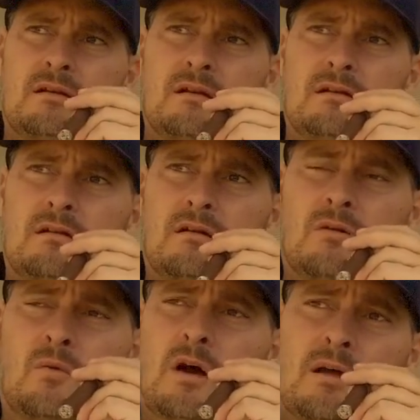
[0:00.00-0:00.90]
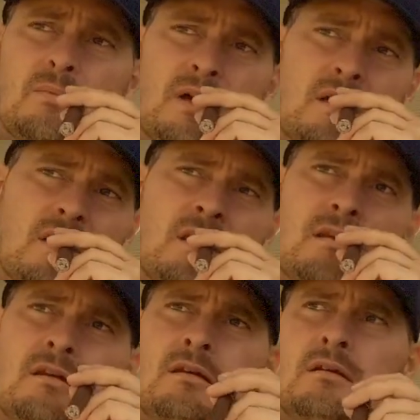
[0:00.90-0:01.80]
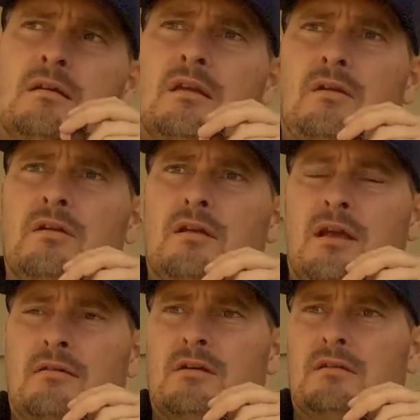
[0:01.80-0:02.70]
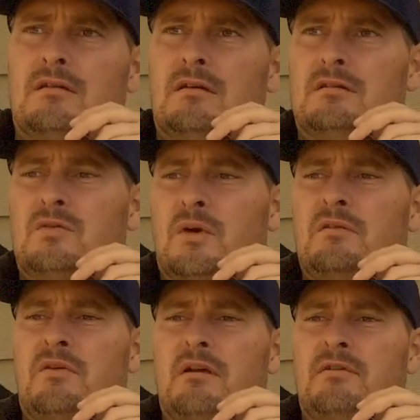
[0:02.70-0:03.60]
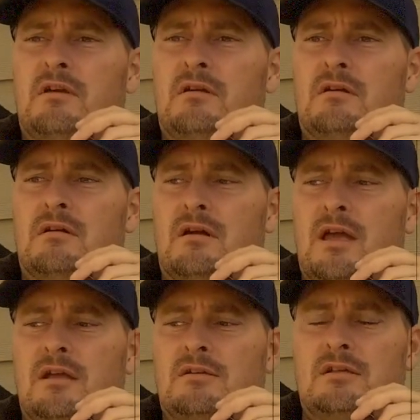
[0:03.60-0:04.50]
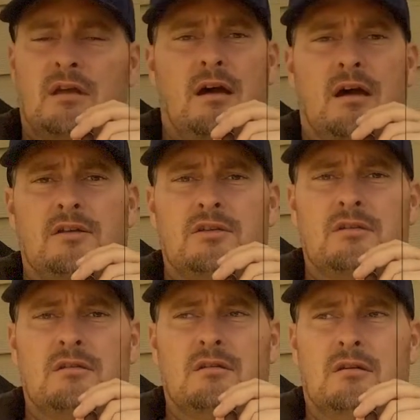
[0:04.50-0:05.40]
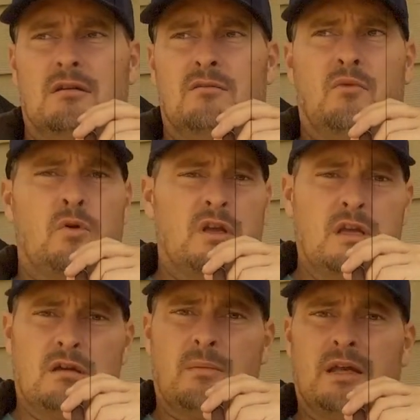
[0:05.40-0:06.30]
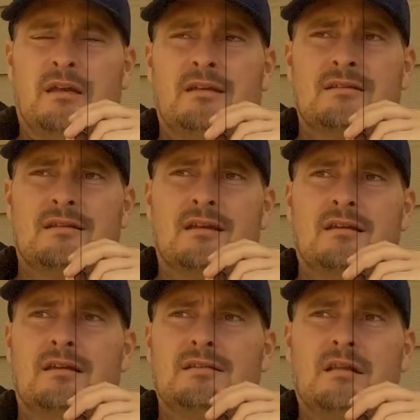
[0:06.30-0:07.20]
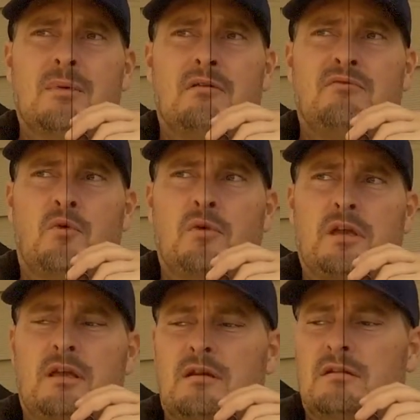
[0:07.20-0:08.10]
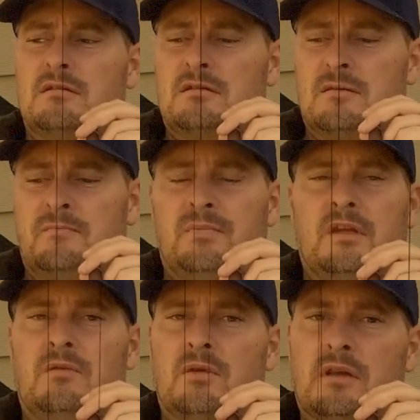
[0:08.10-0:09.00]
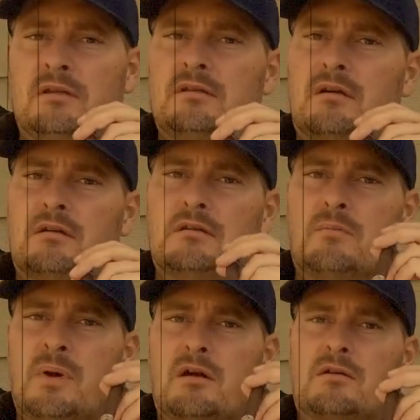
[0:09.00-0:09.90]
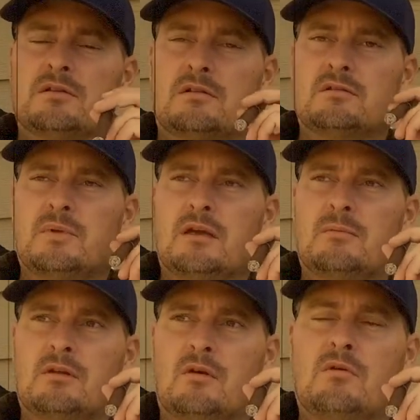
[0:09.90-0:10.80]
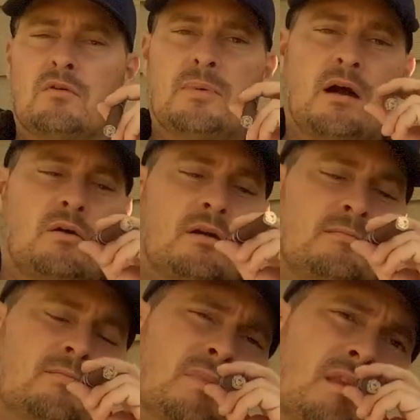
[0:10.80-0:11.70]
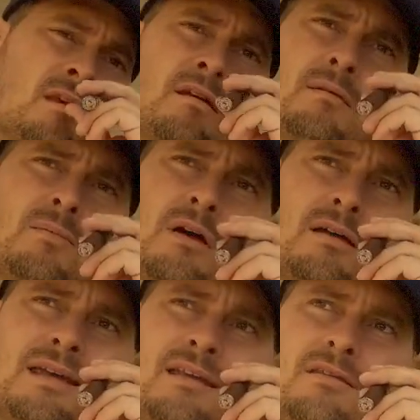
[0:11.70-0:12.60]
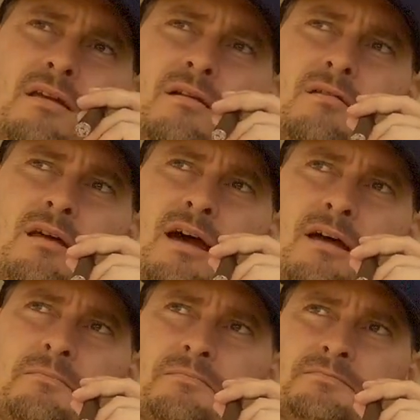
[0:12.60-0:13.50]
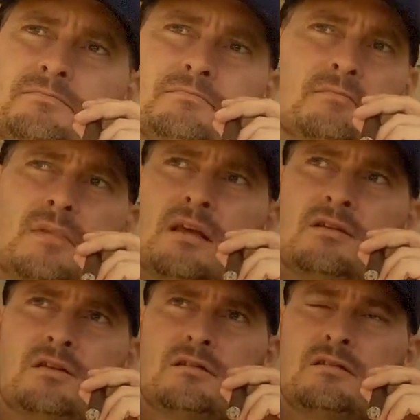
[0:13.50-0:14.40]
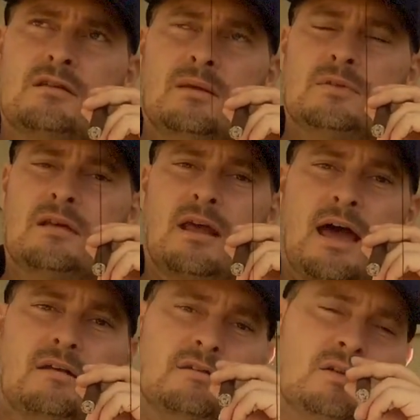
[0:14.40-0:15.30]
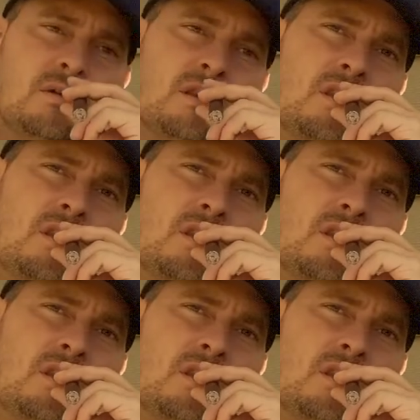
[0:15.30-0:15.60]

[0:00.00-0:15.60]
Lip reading: or what, but you can have a 25-year aged Scotch, 40. I mean, it doesn't get until about 40 years. You really the barrel starts to become a little overpowering. But anything under that, it just keeps on adding to it.